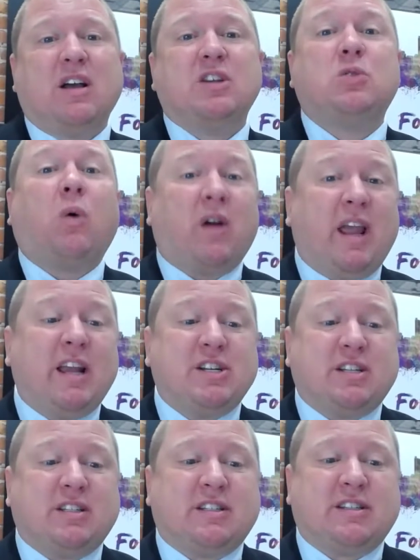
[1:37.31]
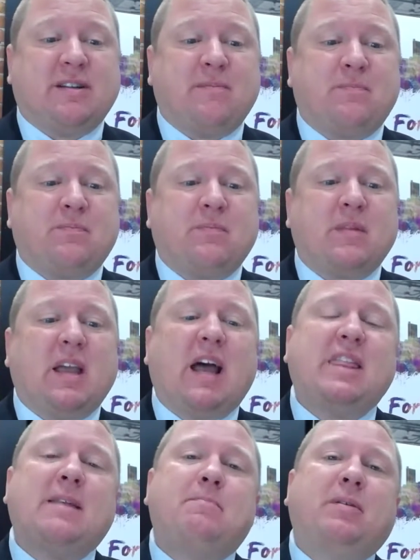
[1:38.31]
to our agents.
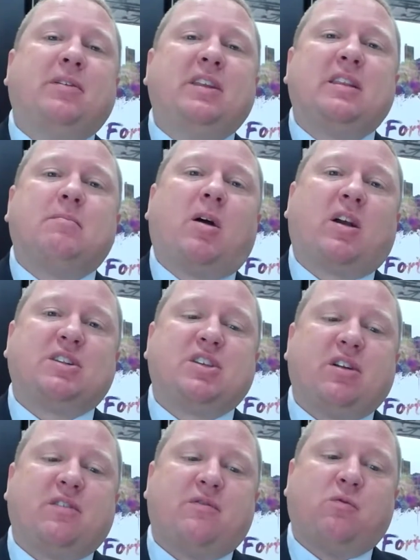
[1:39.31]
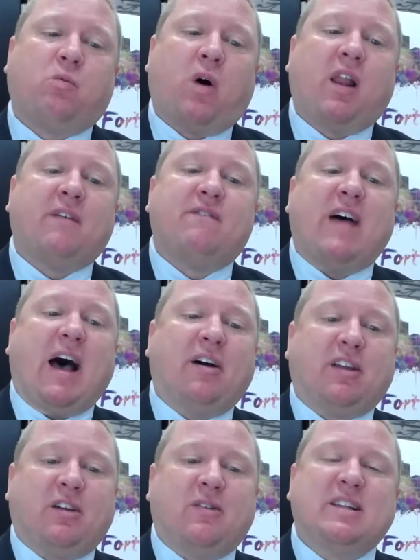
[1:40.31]
And then building the market center wall of
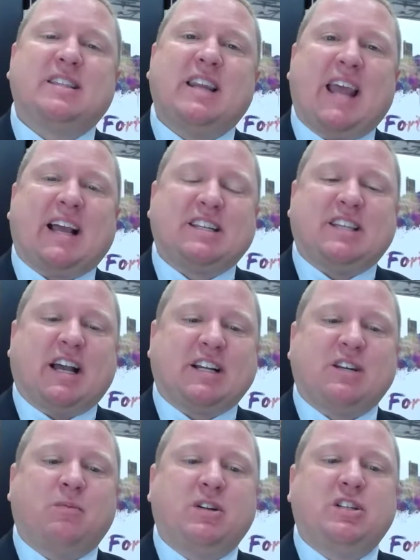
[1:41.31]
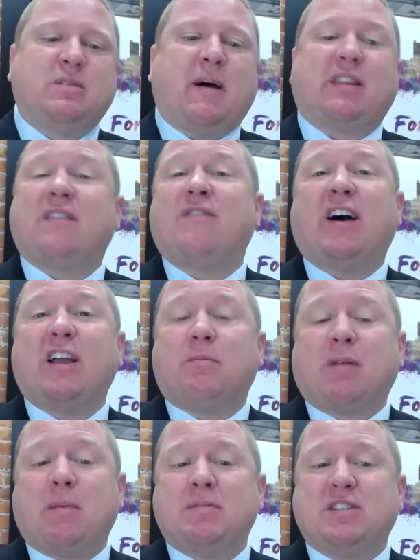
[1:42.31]
value is the next section, which is about the value
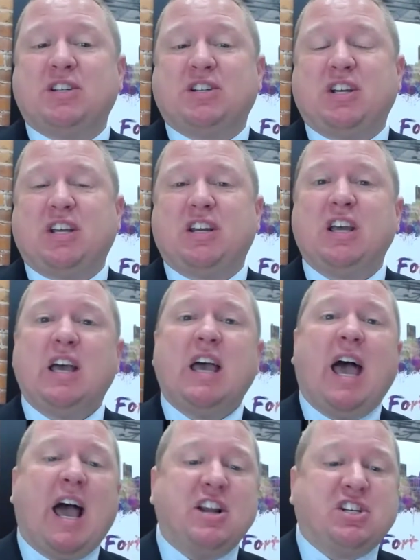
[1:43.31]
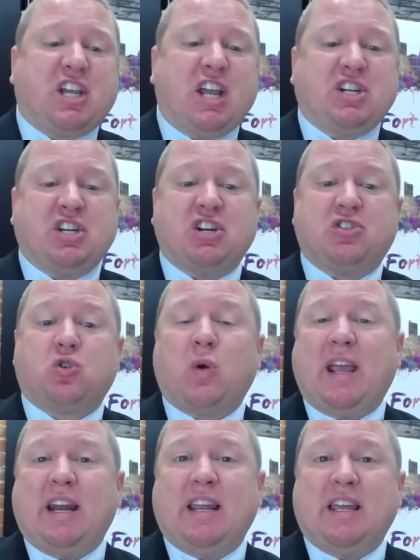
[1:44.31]
proposition, education and
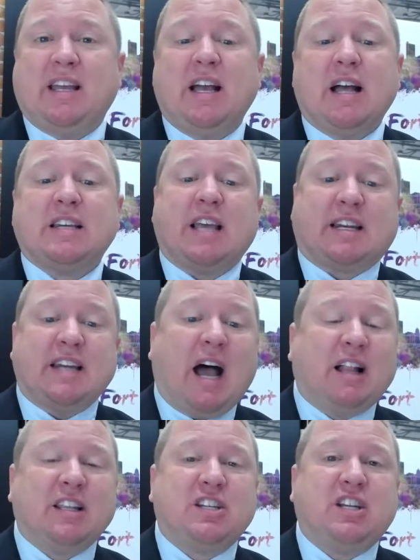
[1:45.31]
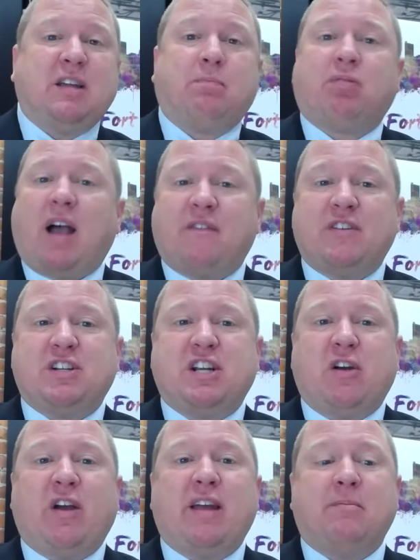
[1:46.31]
training, technology, profit
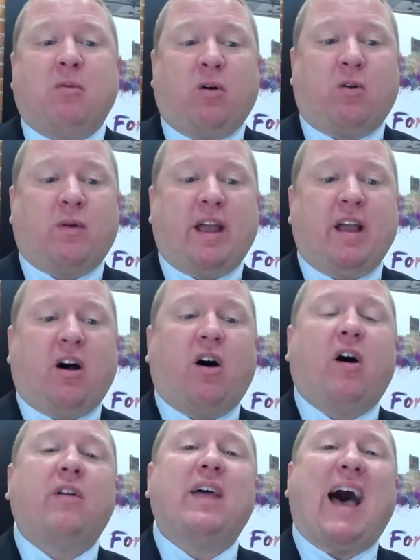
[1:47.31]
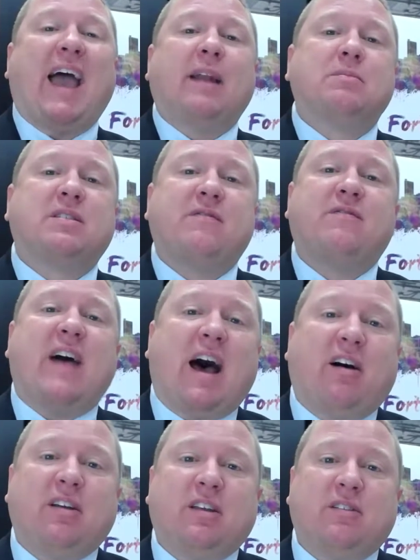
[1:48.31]
share, and more, right? All the items of
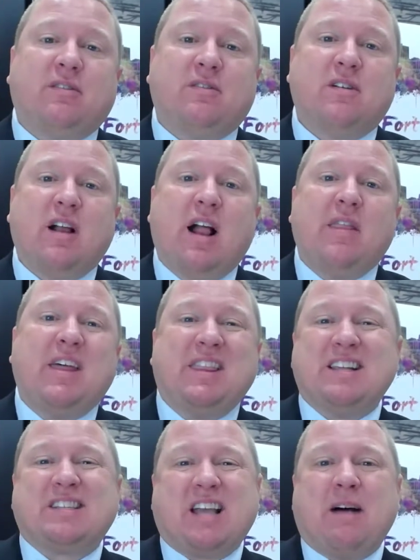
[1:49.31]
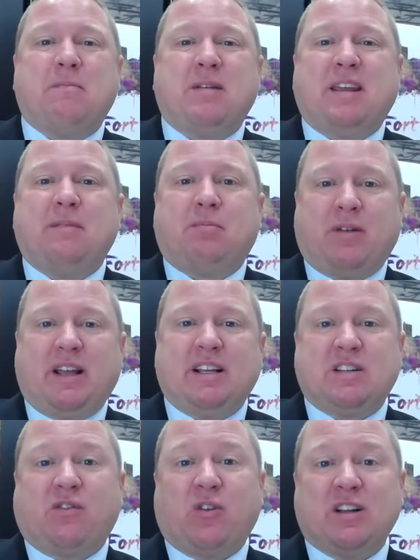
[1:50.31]
value that this company
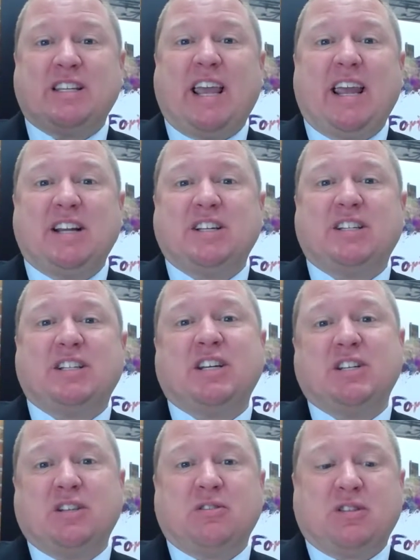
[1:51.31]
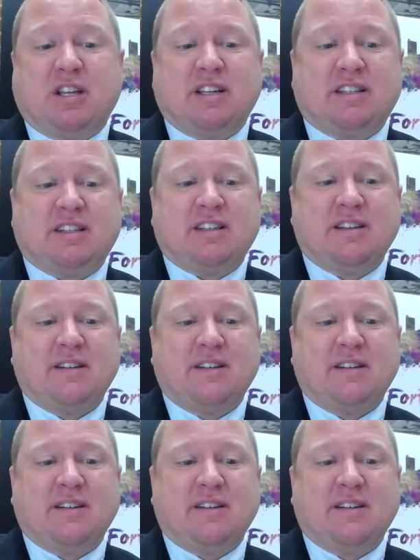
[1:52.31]
brings for its agents and associates.